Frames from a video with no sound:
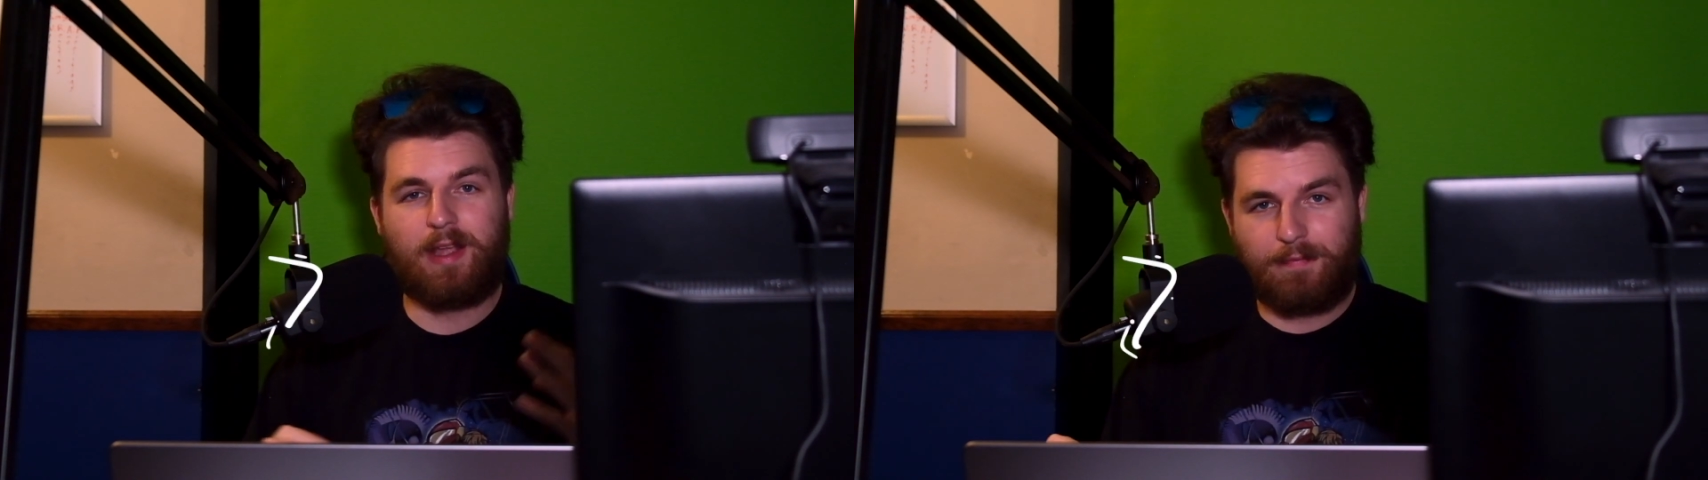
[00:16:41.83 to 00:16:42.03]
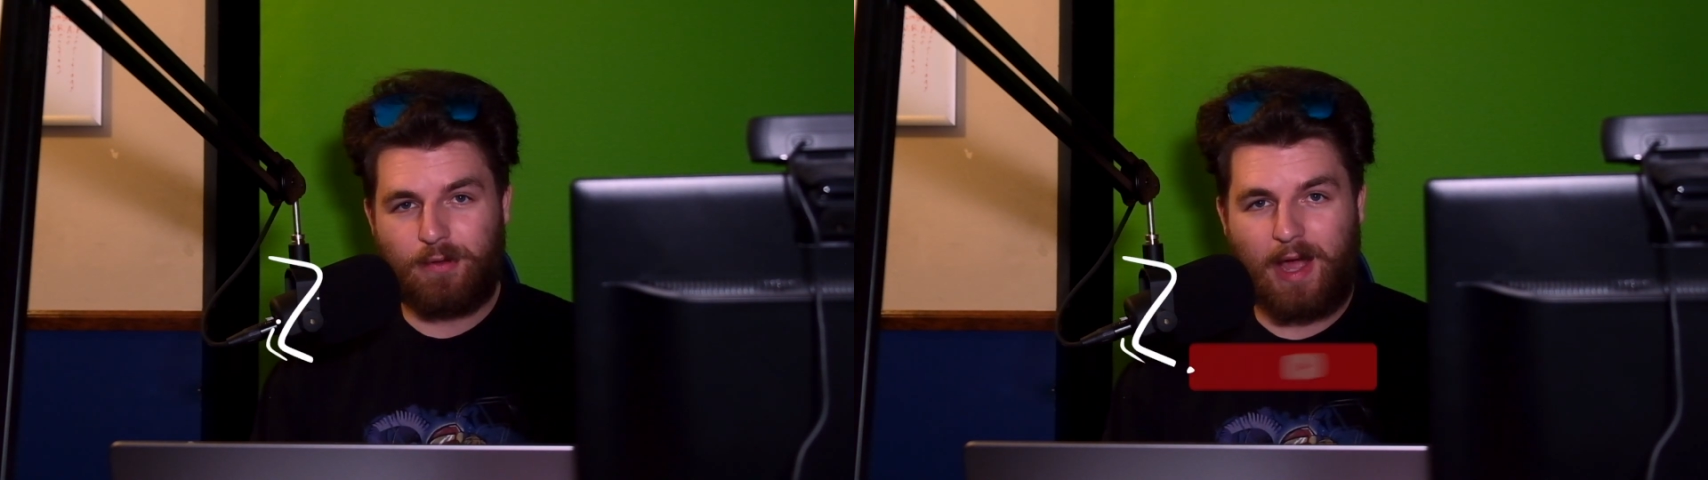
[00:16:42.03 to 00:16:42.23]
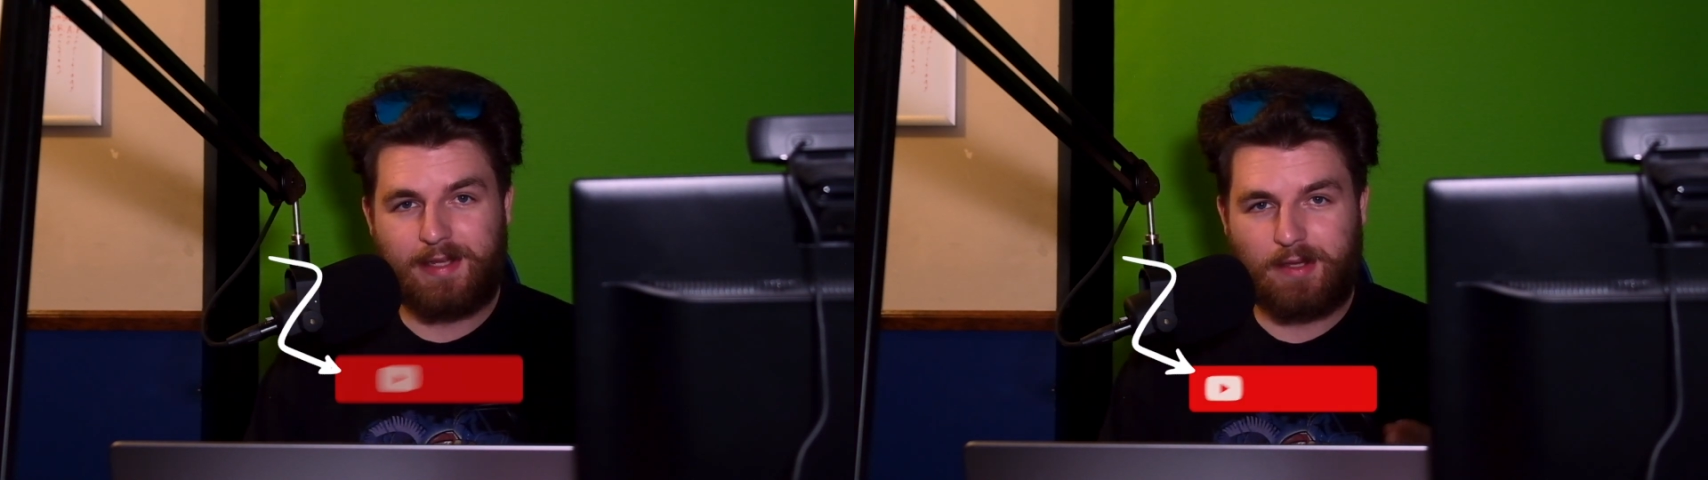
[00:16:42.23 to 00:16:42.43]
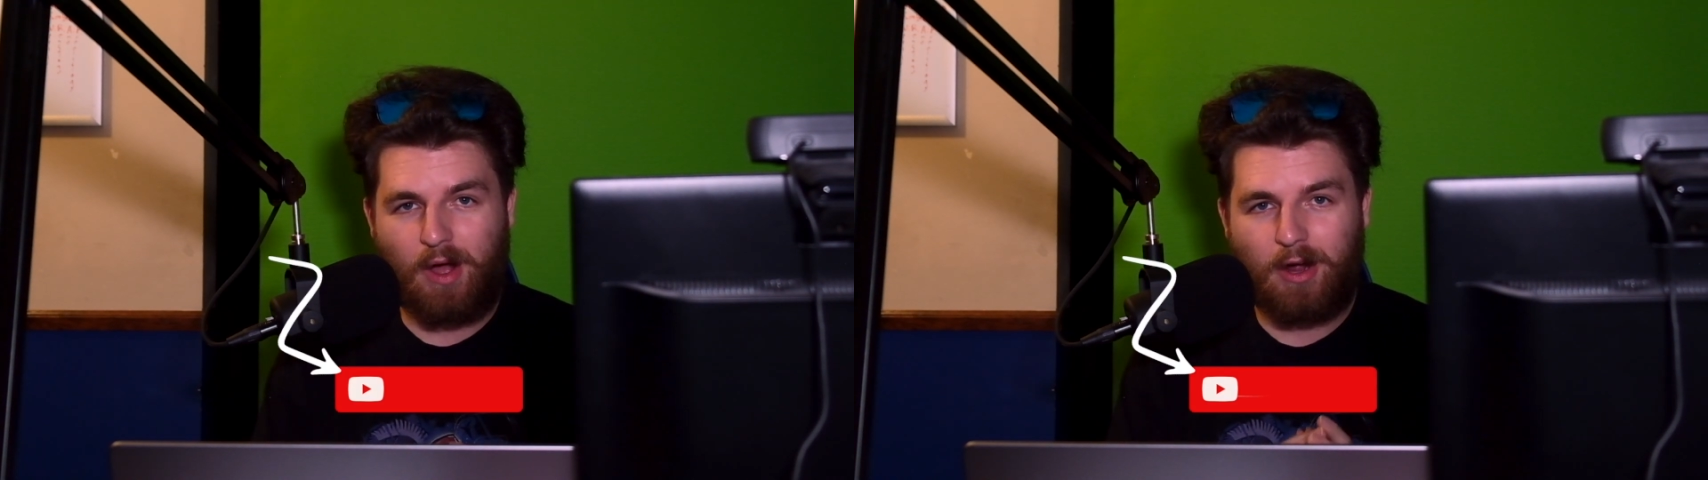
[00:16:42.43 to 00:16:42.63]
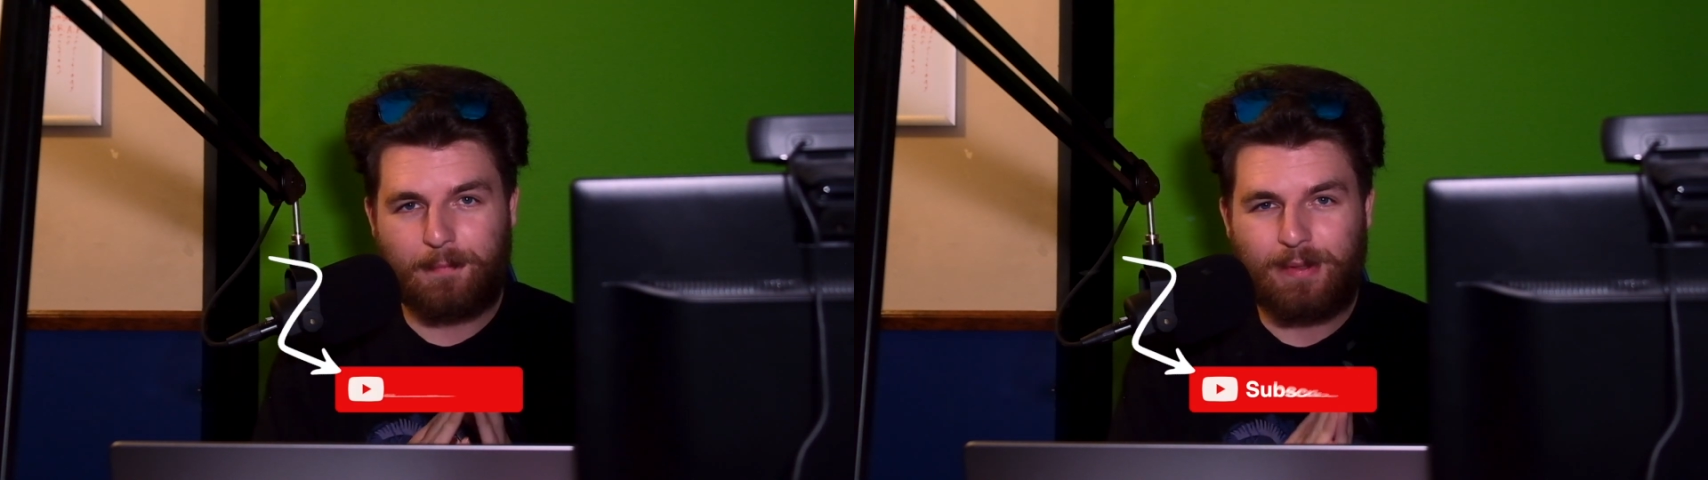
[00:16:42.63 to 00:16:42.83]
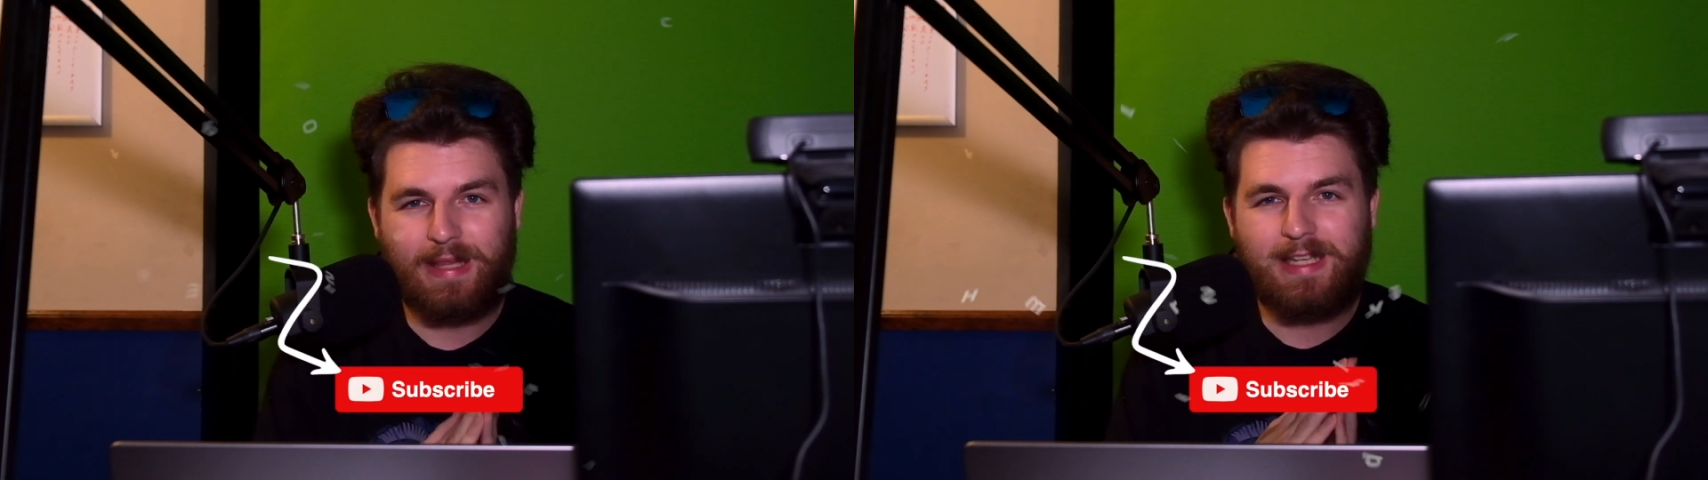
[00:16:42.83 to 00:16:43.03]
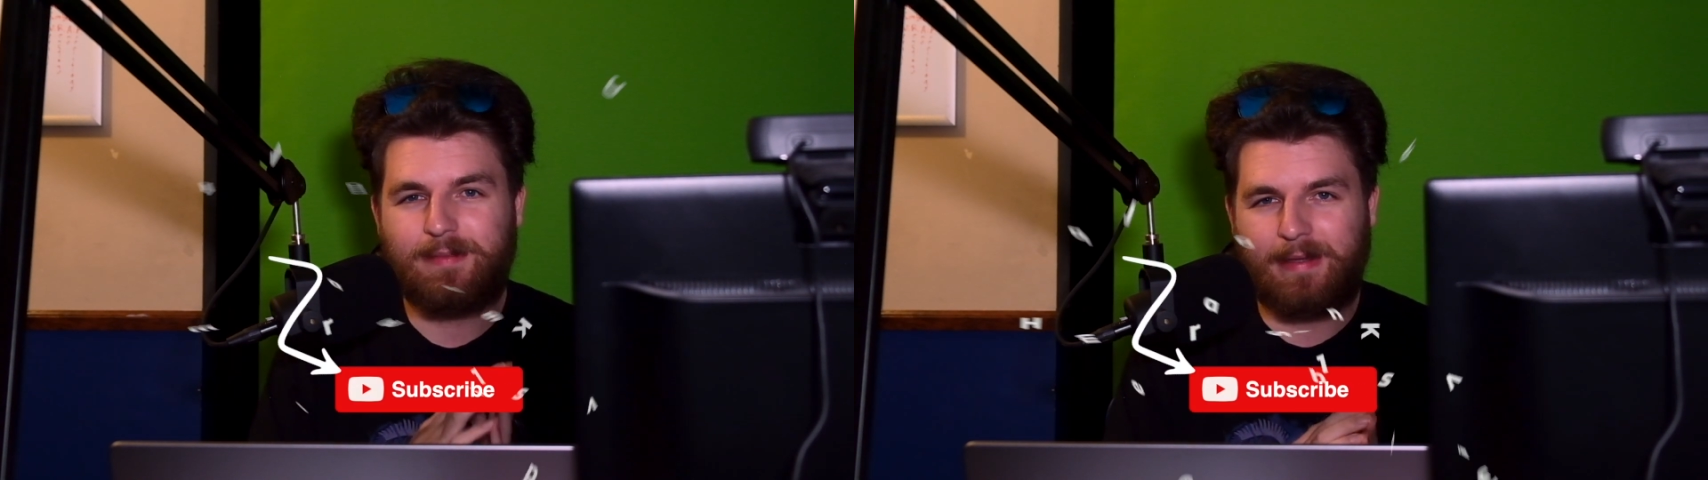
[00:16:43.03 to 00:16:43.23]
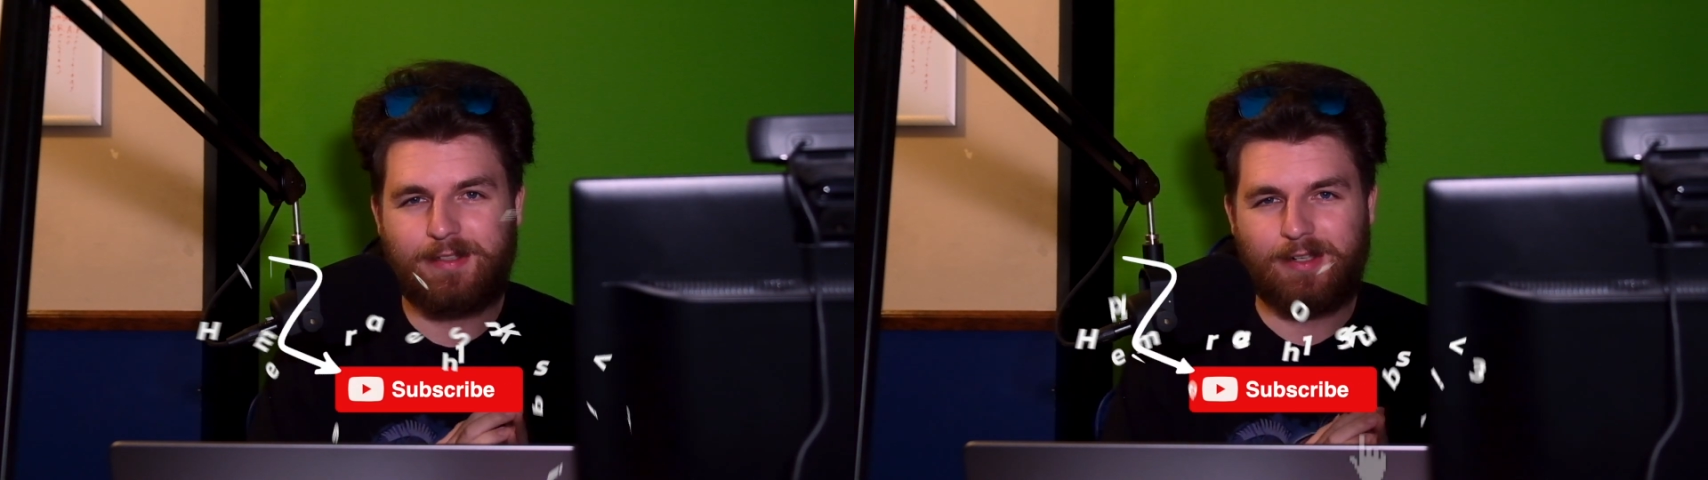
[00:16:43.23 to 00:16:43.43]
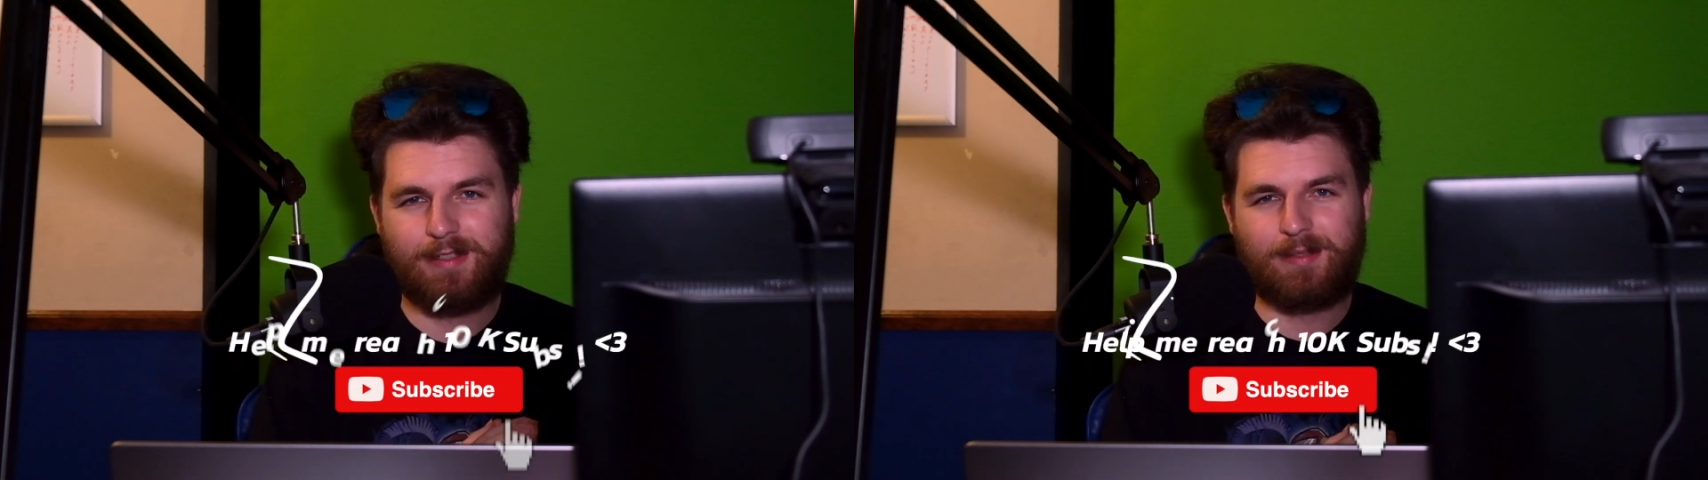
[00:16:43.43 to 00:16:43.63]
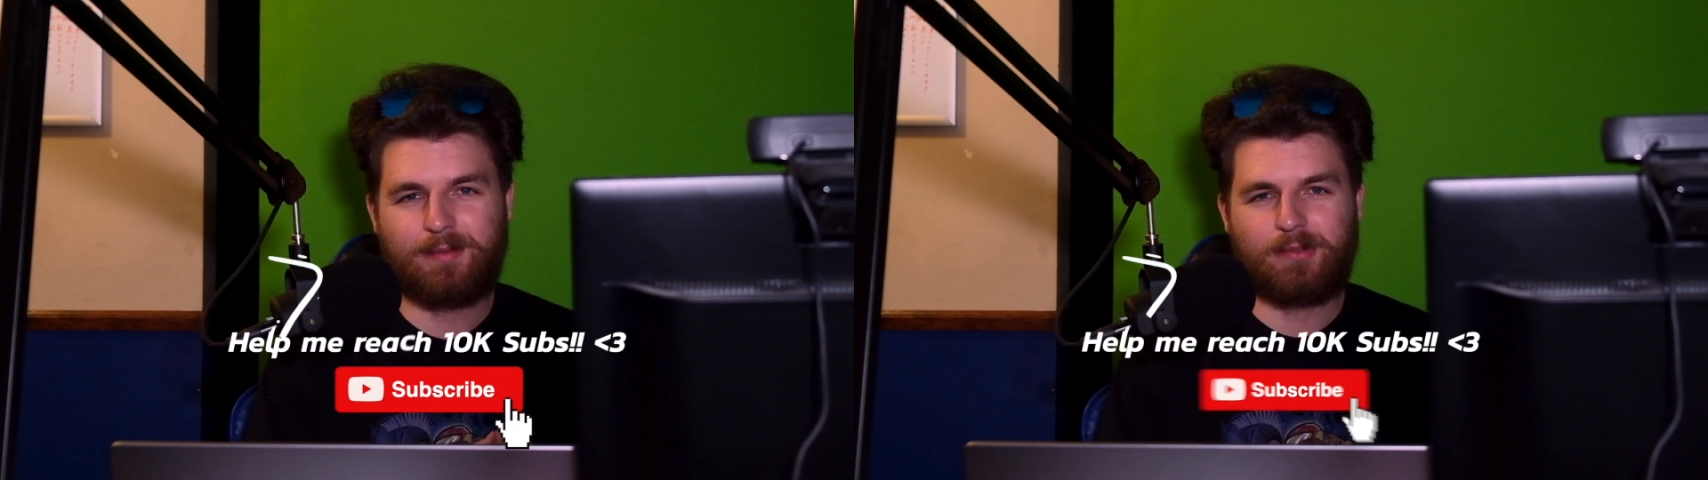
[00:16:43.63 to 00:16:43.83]
If you guys are, please make sure to
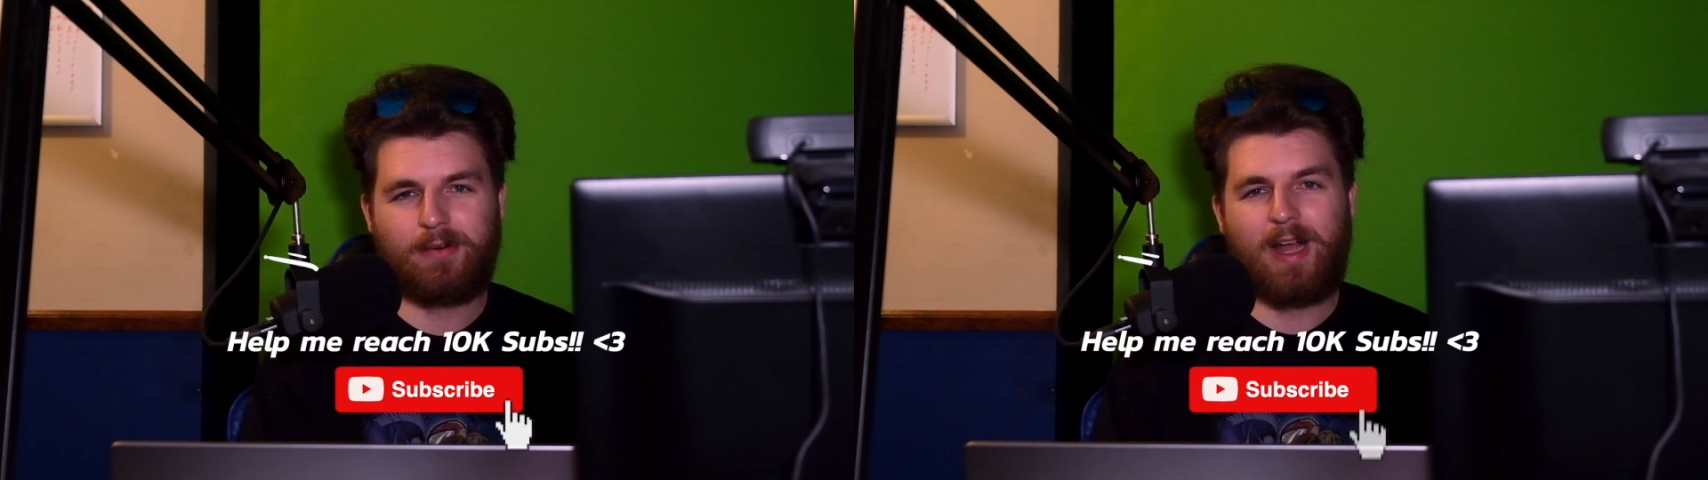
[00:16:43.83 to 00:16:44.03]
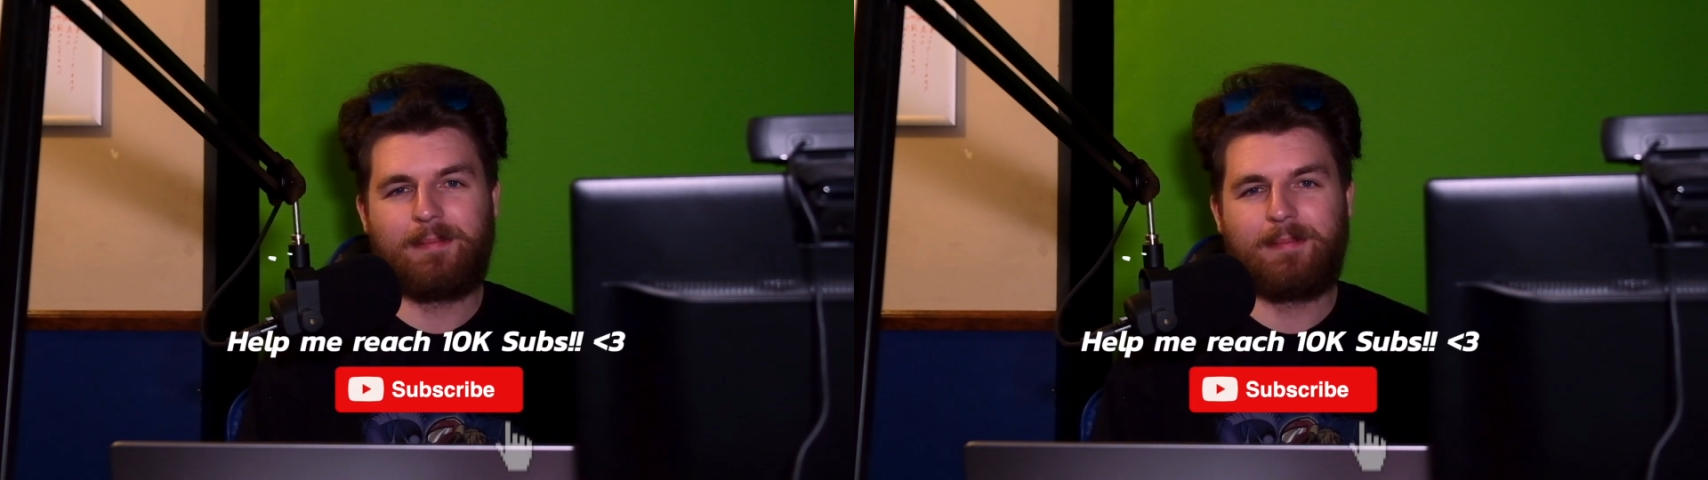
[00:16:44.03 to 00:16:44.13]
subscribe,